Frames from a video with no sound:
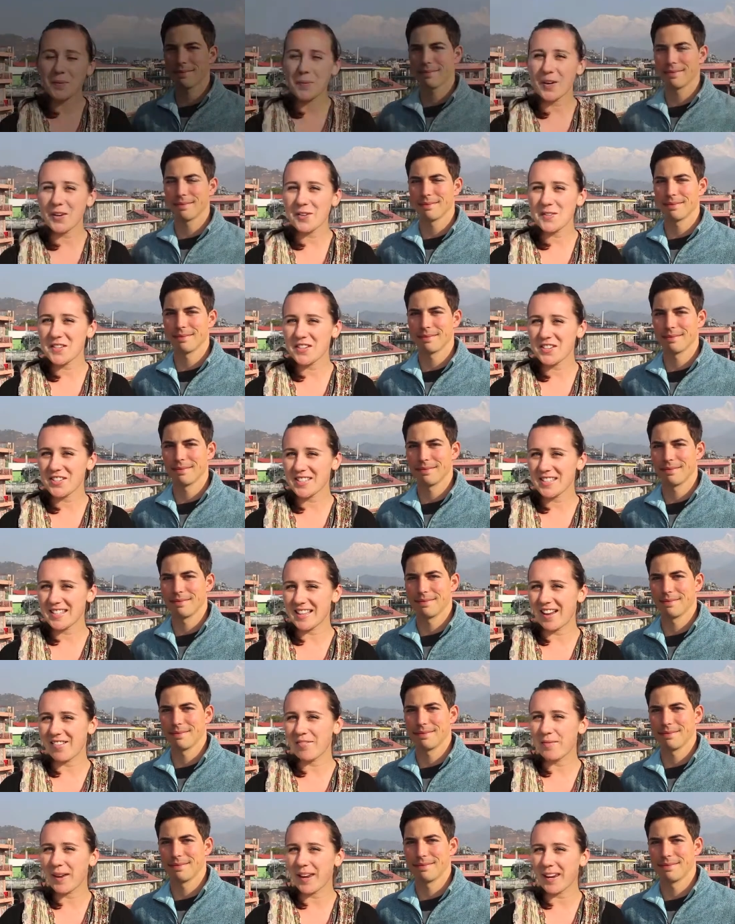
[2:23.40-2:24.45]
Speaker 1: We also just
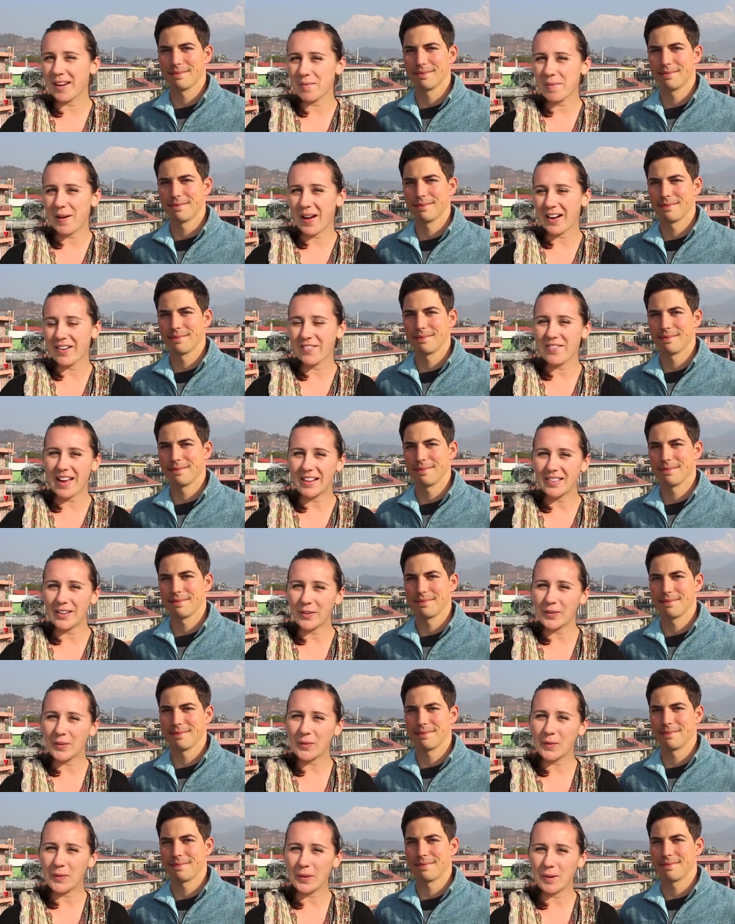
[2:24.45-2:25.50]
love being a part of our
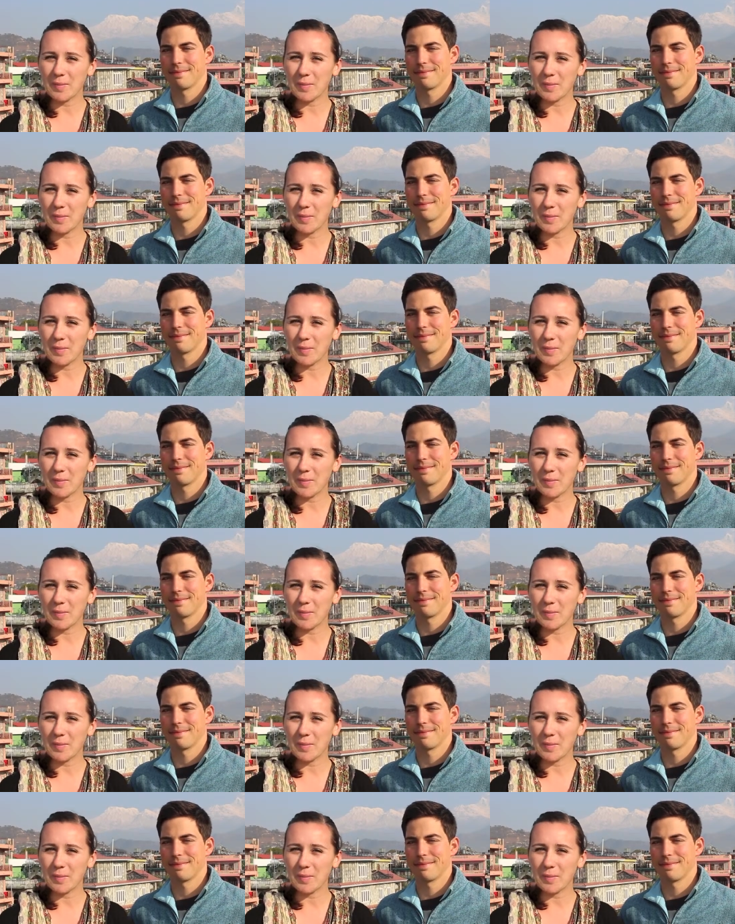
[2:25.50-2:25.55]
local